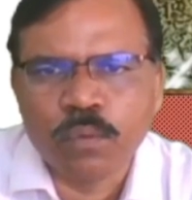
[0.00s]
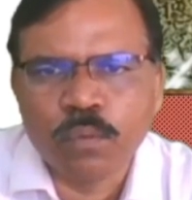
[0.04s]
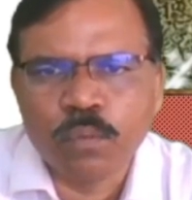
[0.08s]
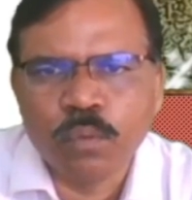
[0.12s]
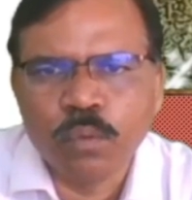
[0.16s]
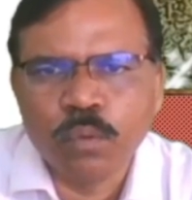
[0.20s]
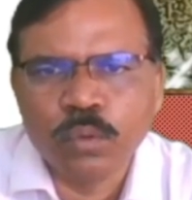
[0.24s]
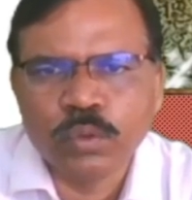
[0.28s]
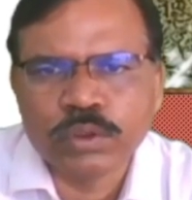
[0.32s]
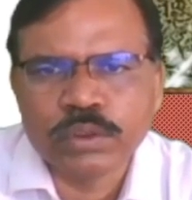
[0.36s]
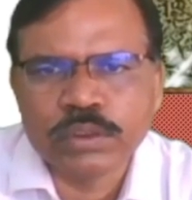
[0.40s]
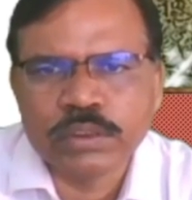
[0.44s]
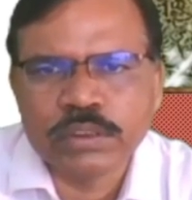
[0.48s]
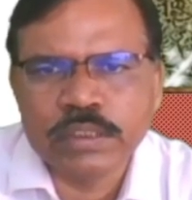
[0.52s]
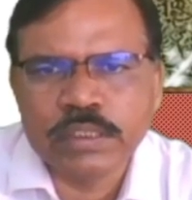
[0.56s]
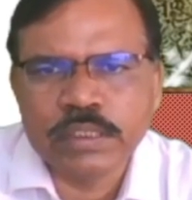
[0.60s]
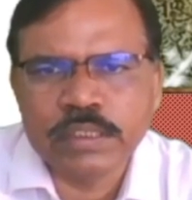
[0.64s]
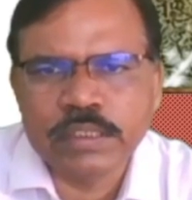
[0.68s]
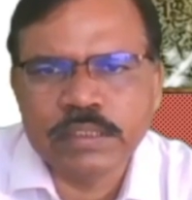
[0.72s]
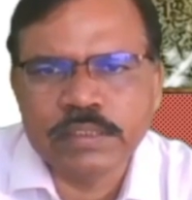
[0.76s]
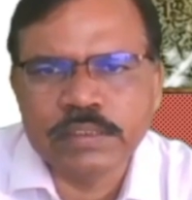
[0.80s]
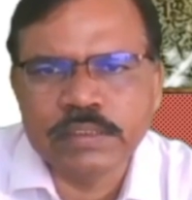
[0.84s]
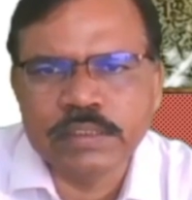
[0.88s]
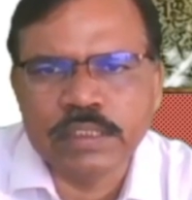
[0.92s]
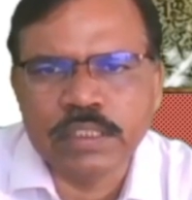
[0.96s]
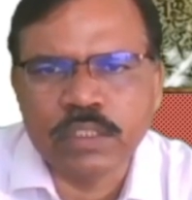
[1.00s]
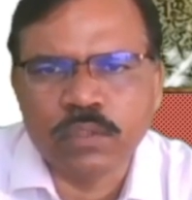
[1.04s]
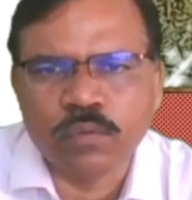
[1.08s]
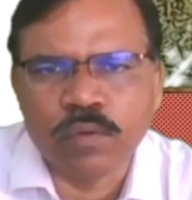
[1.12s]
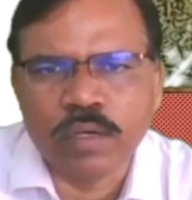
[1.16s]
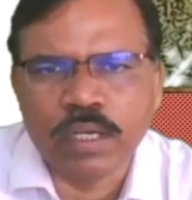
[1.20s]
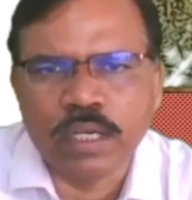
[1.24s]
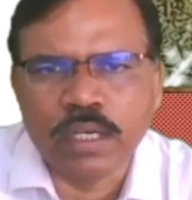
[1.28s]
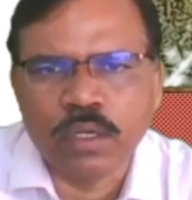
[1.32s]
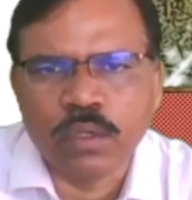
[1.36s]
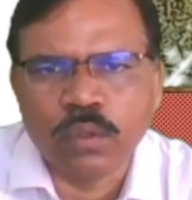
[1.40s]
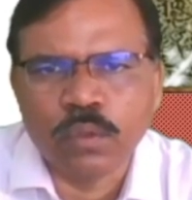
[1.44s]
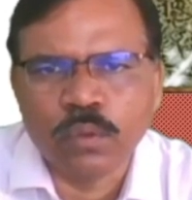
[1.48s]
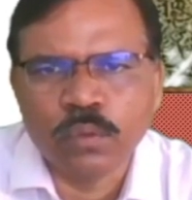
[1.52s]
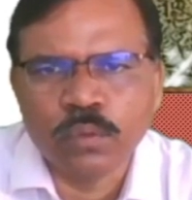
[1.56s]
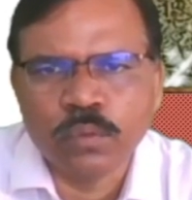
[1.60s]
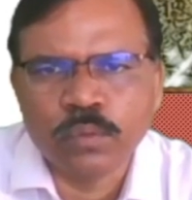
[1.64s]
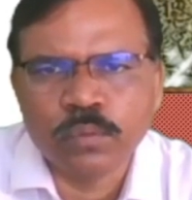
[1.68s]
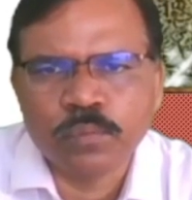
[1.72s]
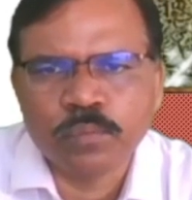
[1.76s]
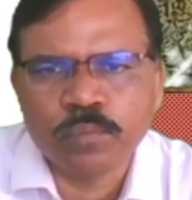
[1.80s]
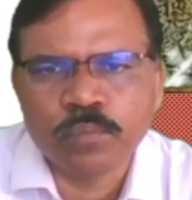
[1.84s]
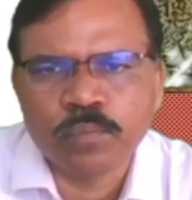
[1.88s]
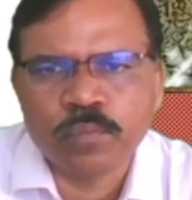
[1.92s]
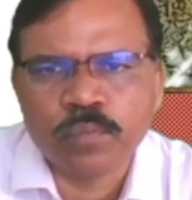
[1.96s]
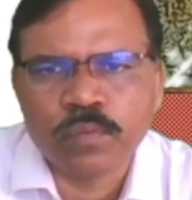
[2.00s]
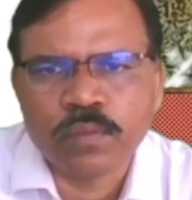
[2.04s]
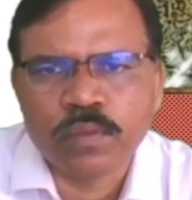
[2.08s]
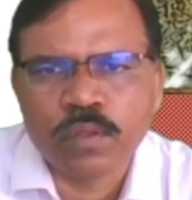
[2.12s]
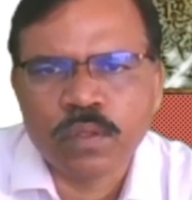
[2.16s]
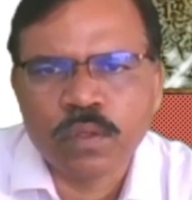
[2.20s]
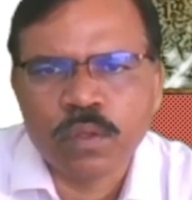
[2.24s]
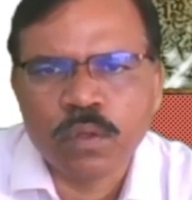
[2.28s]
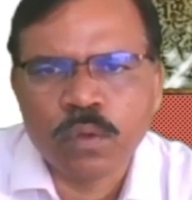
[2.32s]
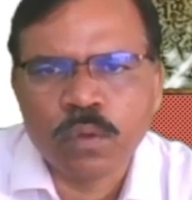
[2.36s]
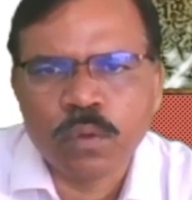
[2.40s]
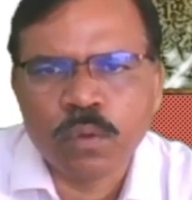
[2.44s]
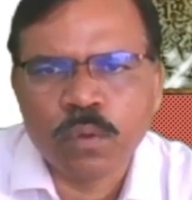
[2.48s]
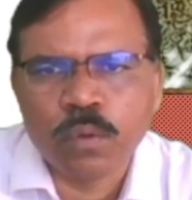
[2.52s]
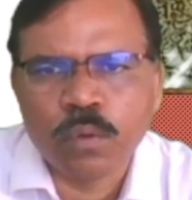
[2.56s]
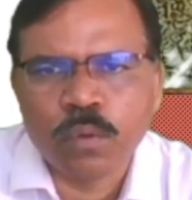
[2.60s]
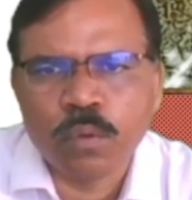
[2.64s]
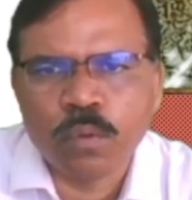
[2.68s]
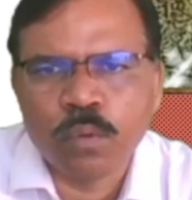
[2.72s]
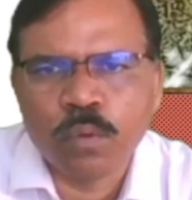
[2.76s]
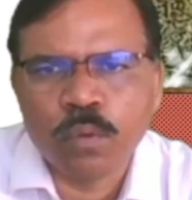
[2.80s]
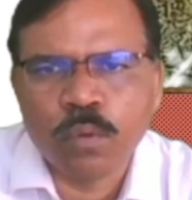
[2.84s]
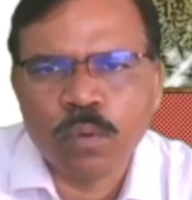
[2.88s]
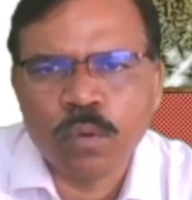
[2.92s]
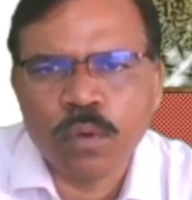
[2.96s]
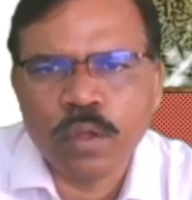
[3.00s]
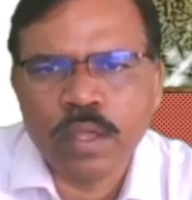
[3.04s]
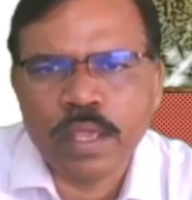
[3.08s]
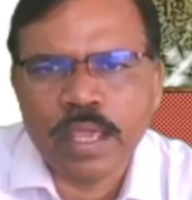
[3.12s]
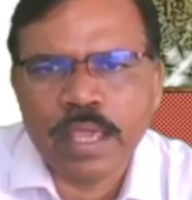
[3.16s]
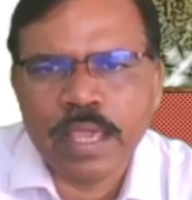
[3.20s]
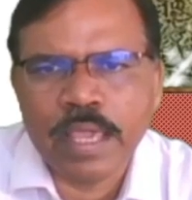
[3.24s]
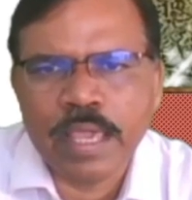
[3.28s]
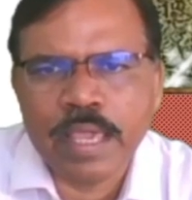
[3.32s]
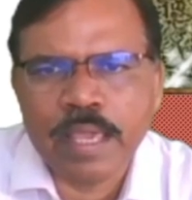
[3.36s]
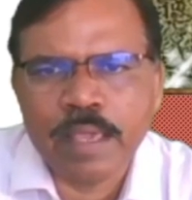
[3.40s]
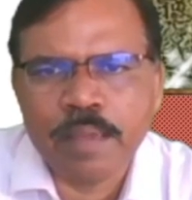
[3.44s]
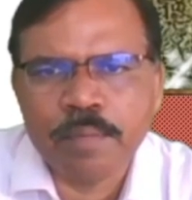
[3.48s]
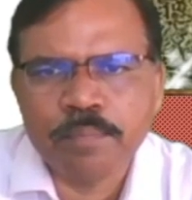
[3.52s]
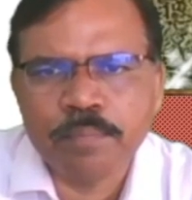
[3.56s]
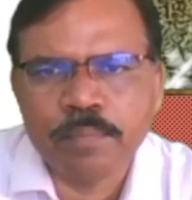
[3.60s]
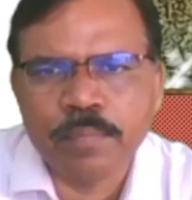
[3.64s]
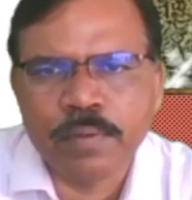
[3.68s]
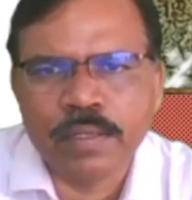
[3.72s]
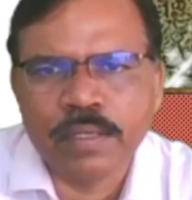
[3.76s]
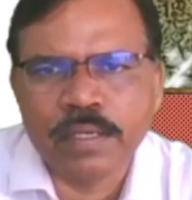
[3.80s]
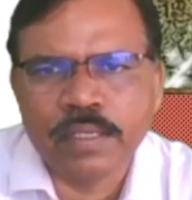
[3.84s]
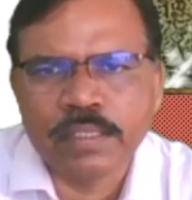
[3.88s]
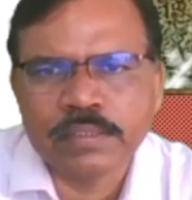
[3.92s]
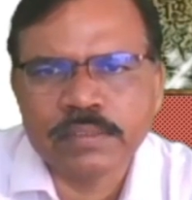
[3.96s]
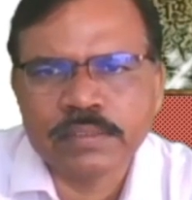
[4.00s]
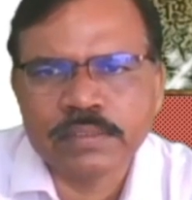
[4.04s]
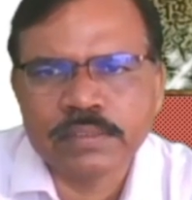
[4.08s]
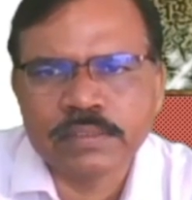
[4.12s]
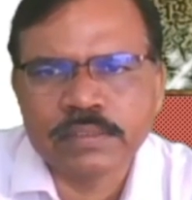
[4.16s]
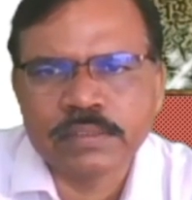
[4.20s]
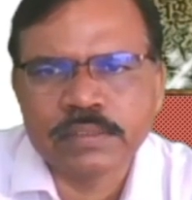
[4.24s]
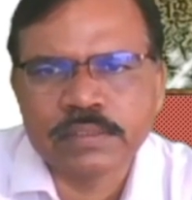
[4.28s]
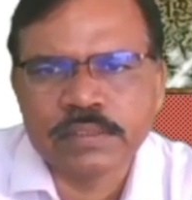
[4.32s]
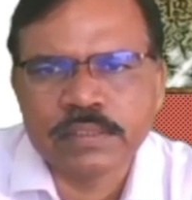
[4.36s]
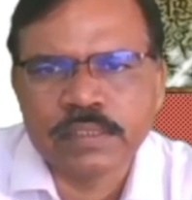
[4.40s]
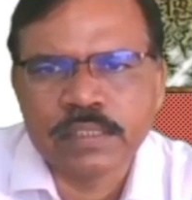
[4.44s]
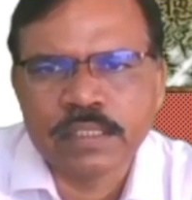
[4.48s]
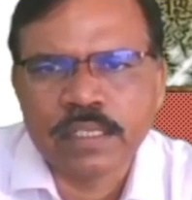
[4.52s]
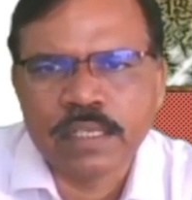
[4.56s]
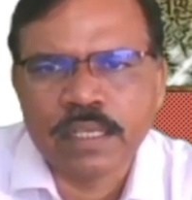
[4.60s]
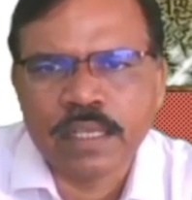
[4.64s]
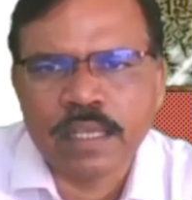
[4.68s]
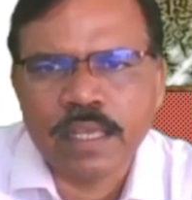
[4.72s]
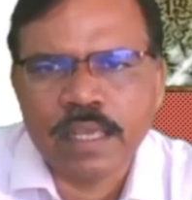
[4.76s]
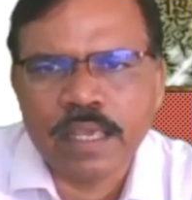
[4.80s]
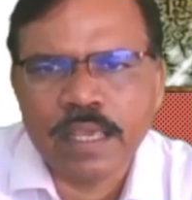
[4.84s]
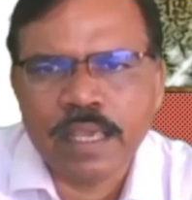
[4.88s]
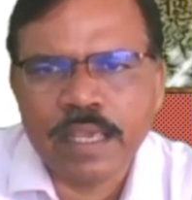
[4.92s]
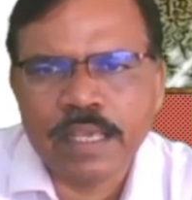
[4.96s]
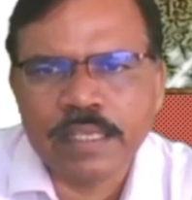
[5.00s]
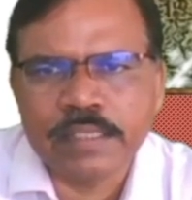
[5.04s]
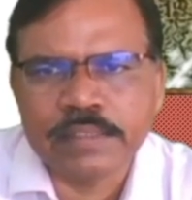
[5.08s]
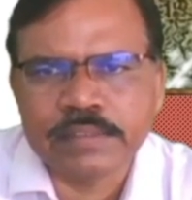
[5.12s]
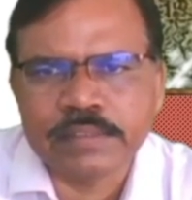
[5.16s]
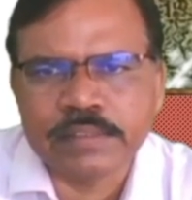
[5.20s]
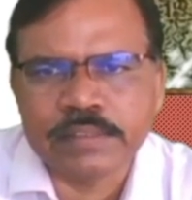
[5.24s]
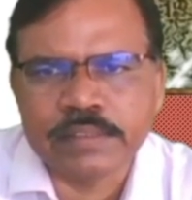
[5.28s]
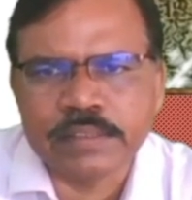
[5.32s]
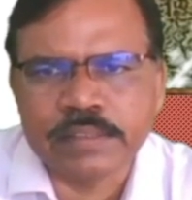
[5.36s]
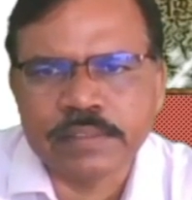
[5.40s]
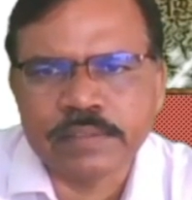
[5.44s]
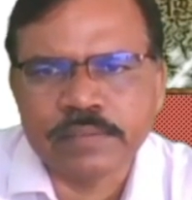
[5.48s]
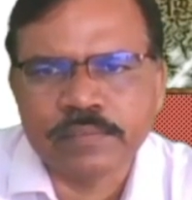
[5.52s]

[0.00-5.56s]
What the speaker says: OC is equal to OA plus AC.